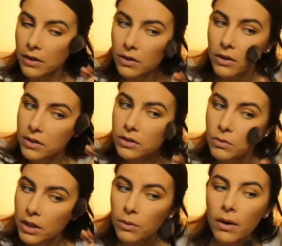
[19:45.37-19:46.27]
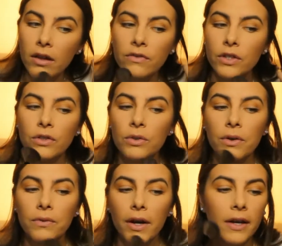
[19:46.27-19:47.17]
I think it looks really well
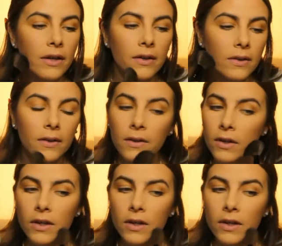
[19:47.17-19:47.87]
if you do it right.